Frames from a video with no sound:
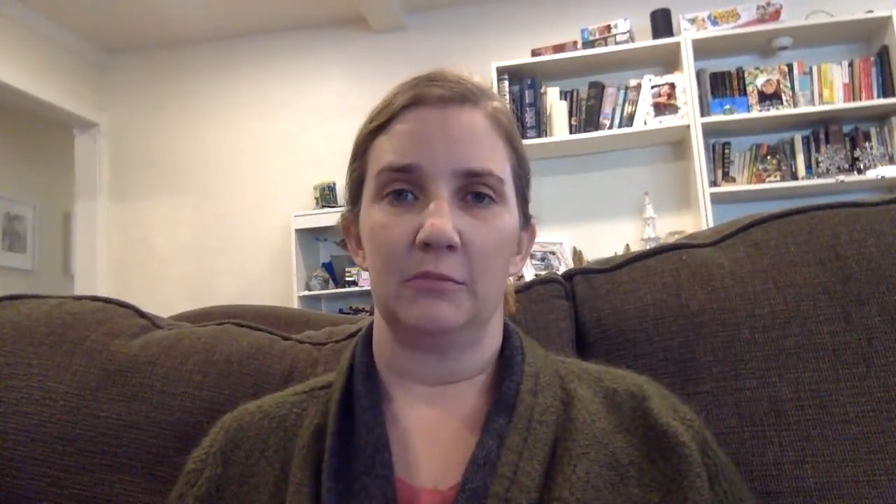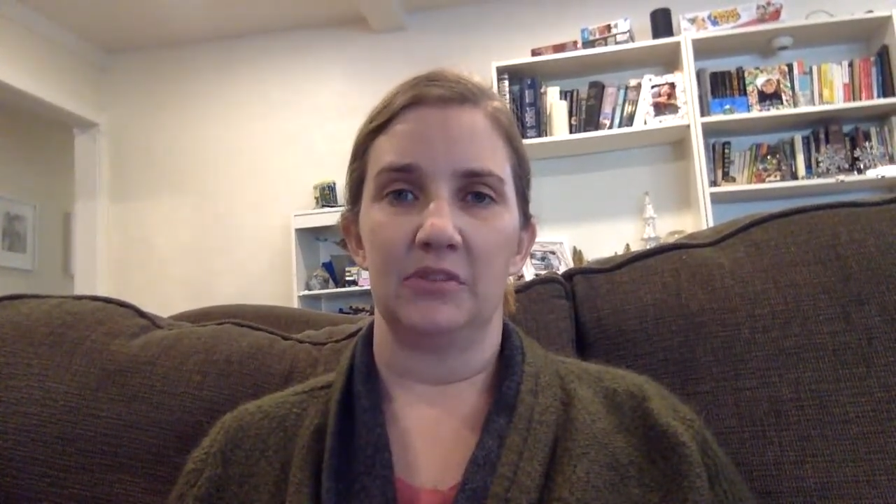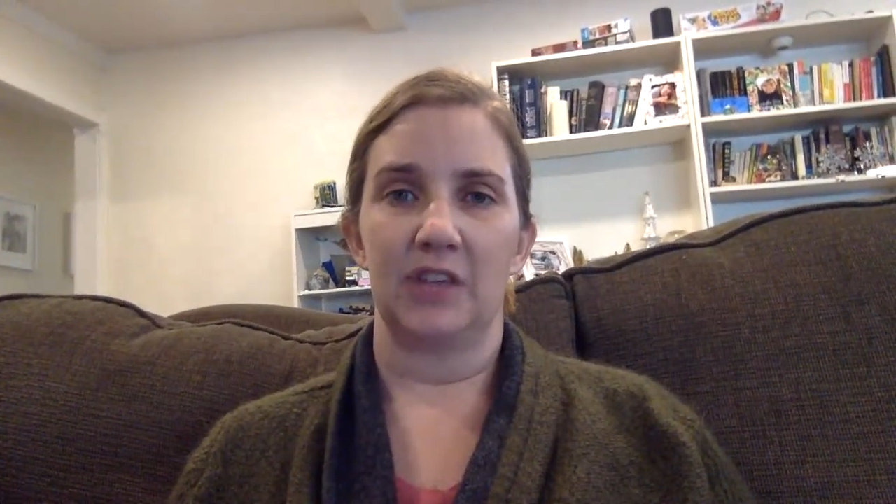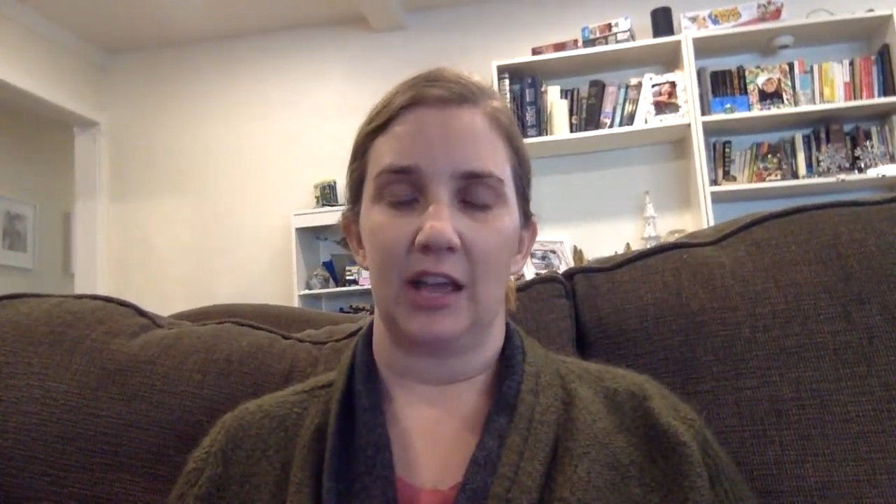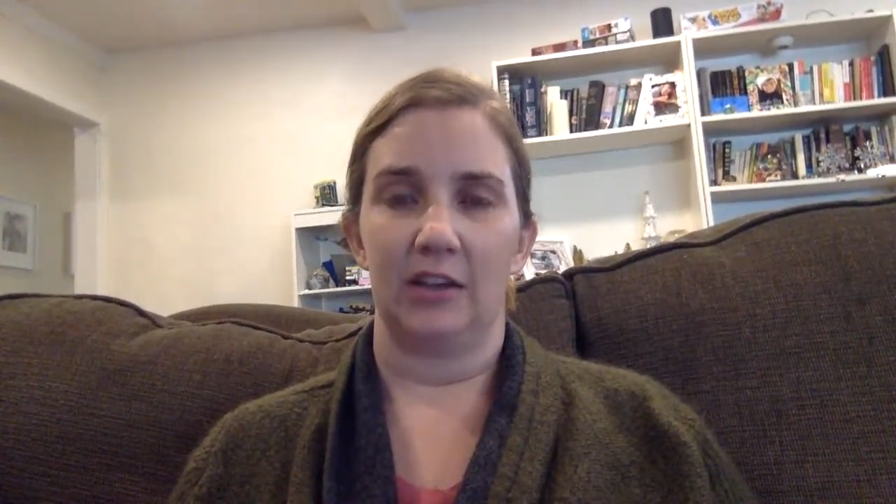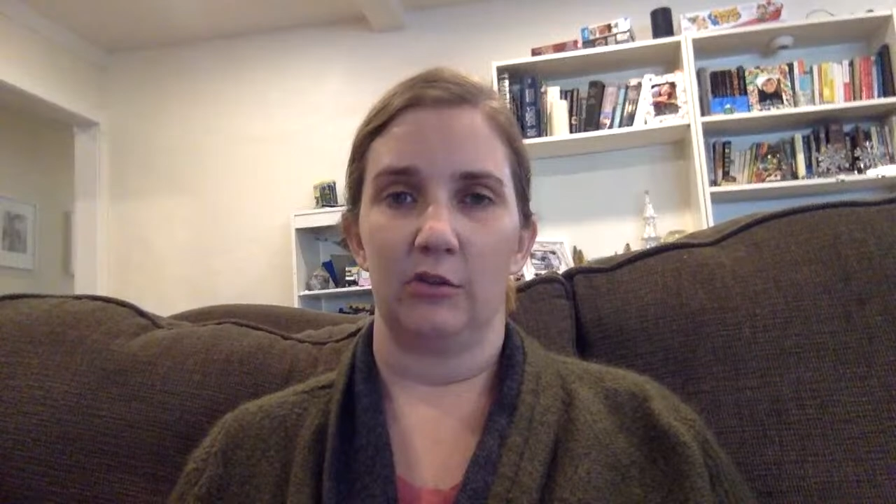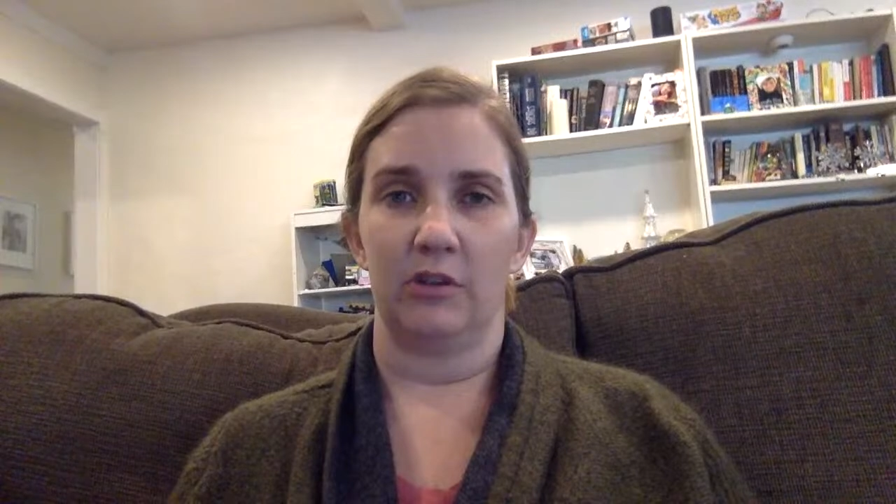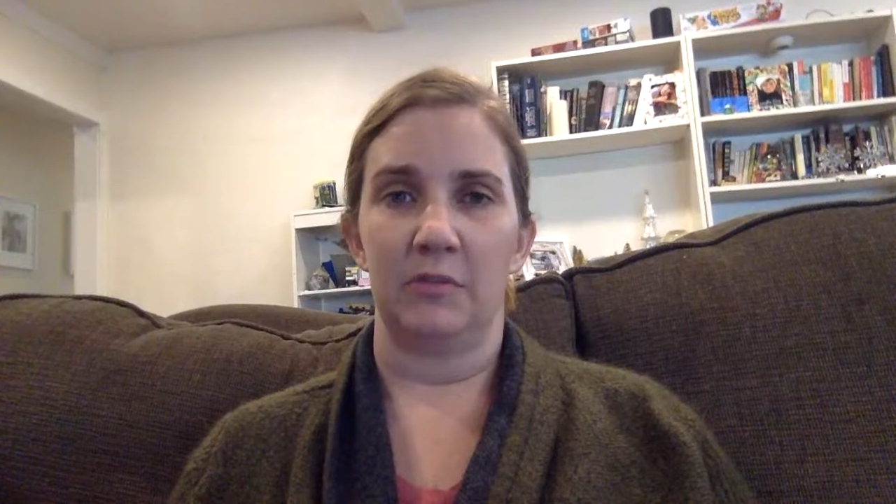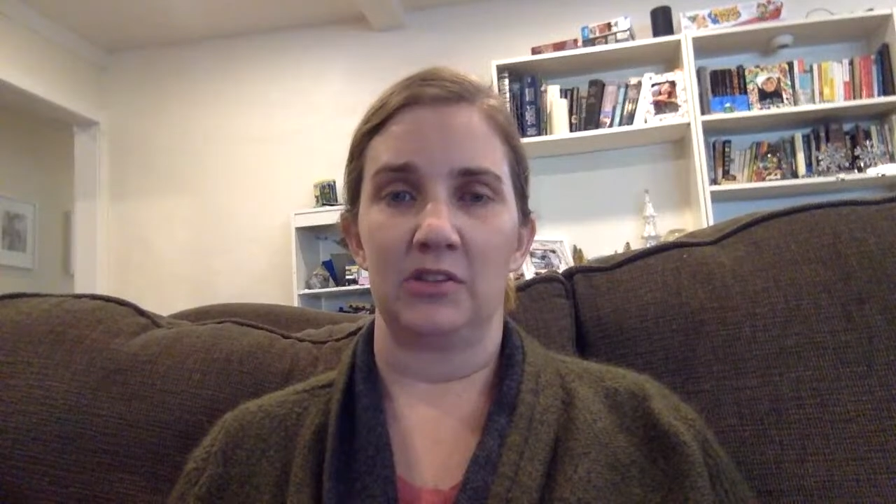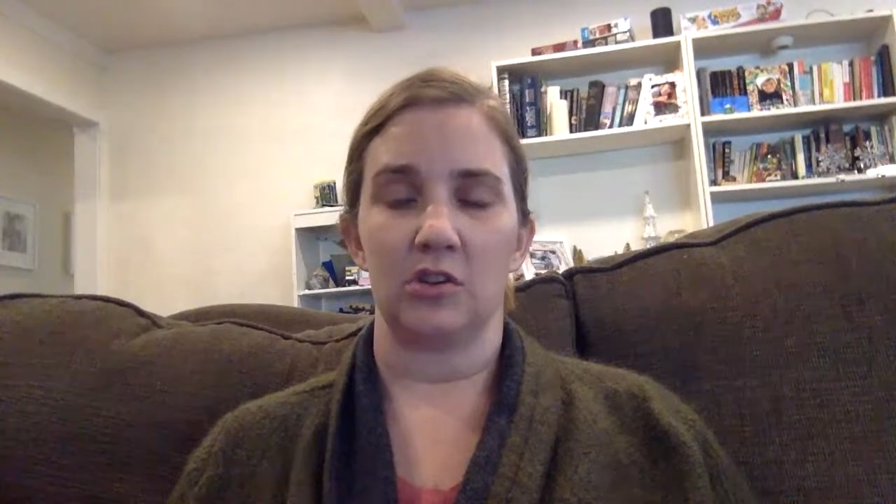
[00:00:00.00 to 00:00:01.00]
signed
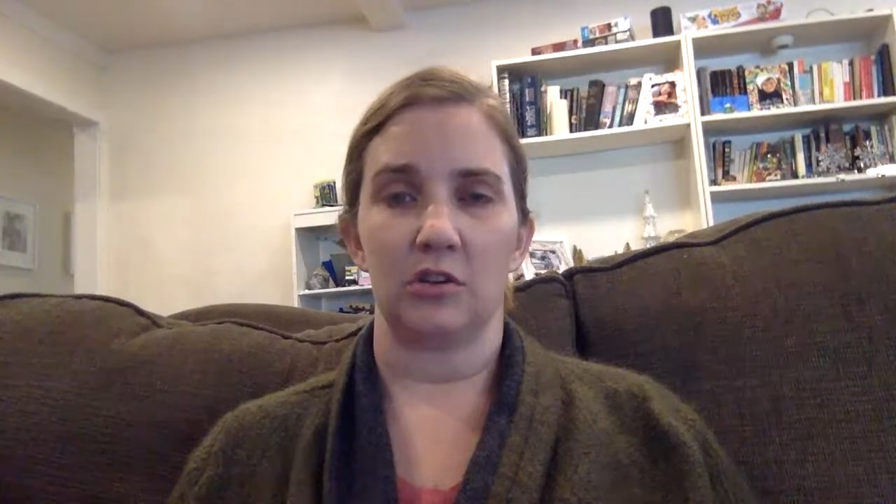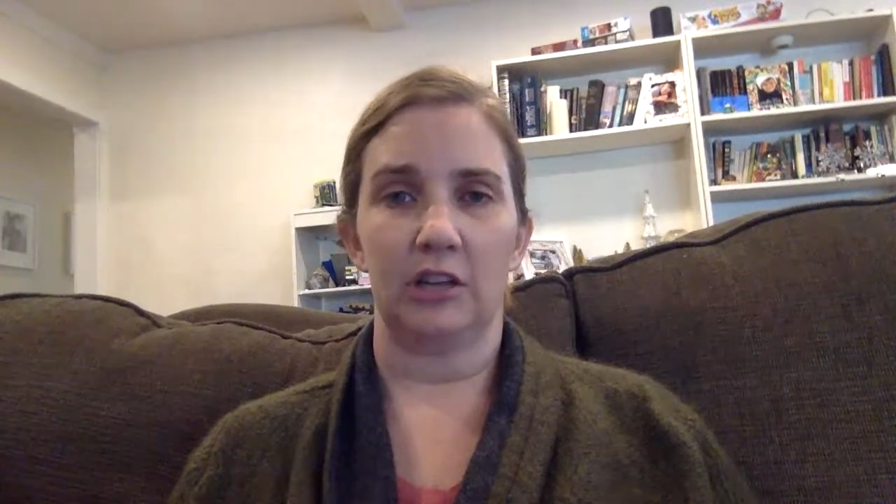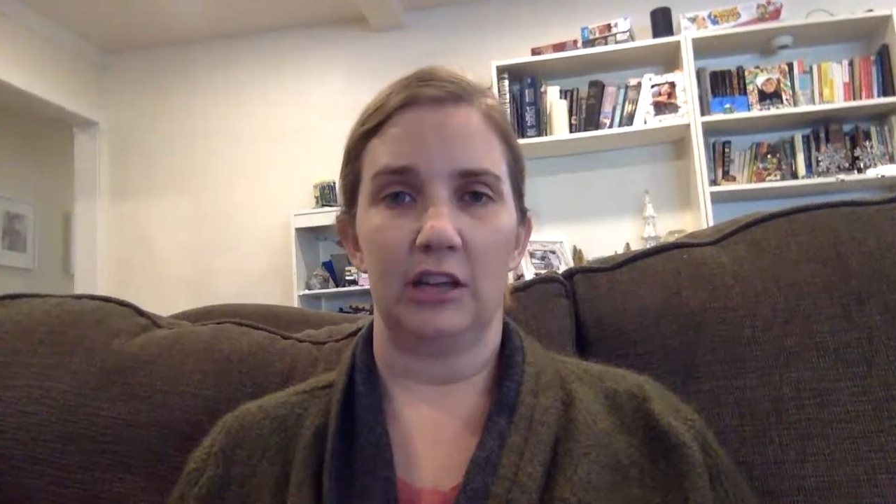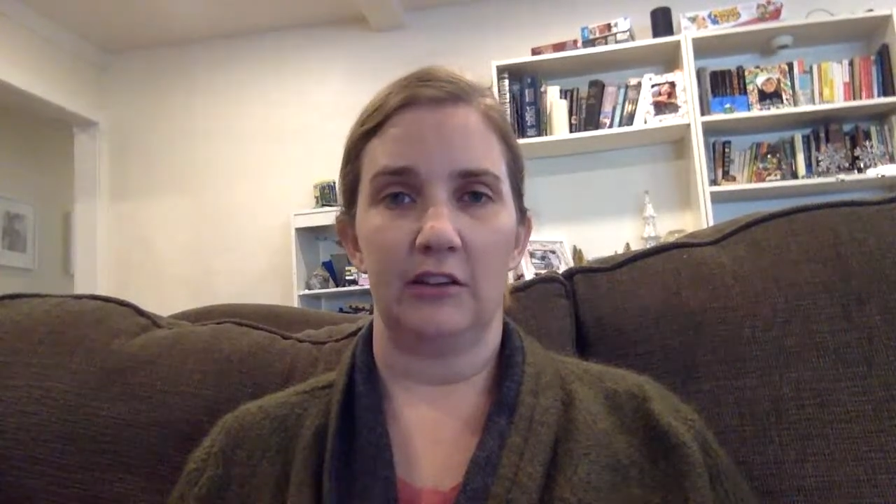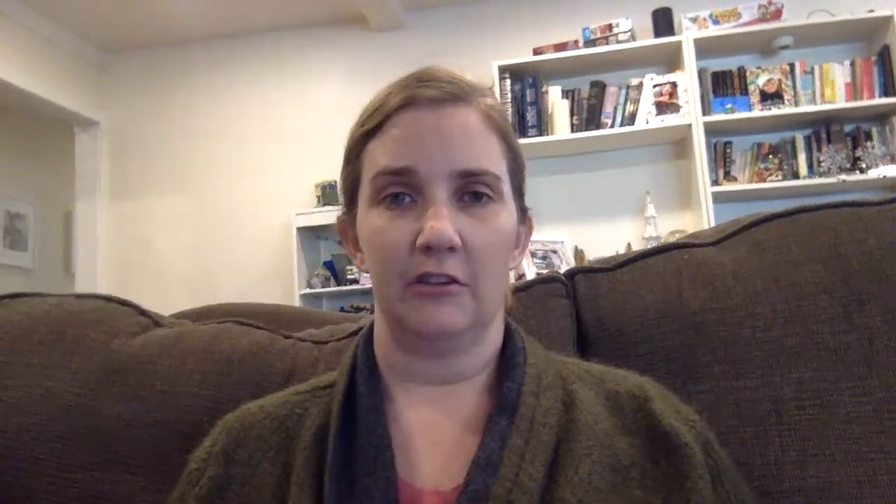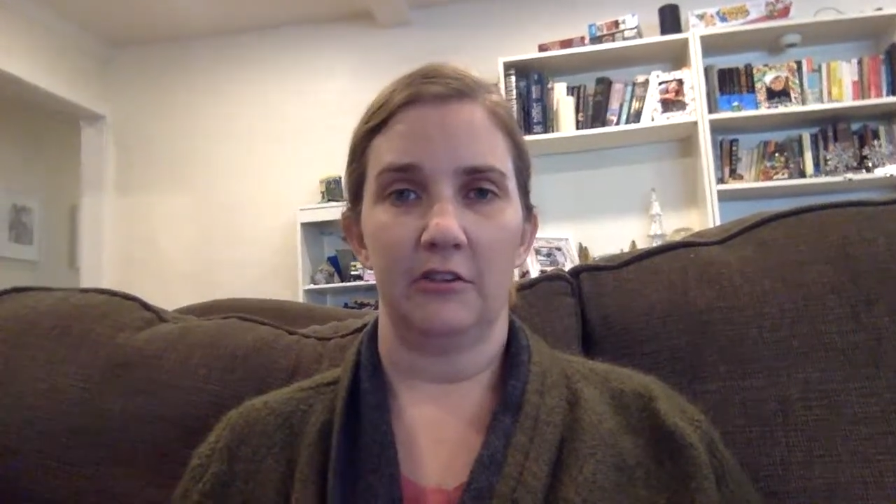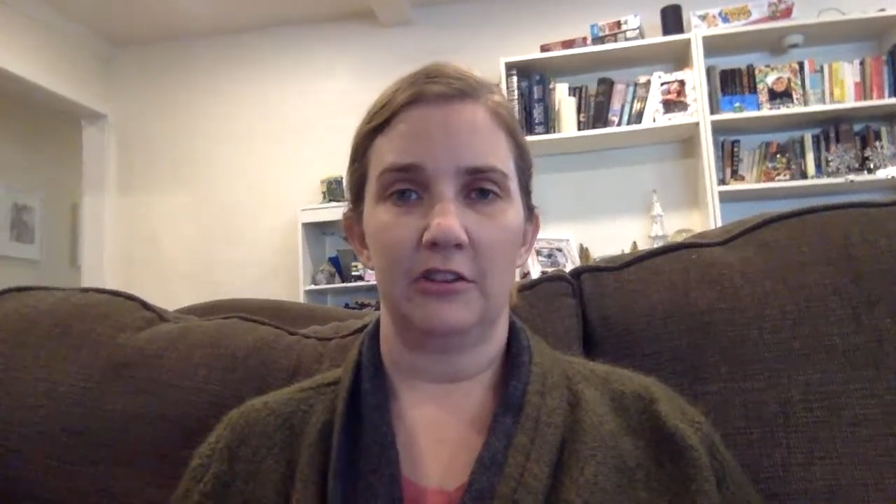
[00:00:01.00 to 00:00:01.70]
agreements earlier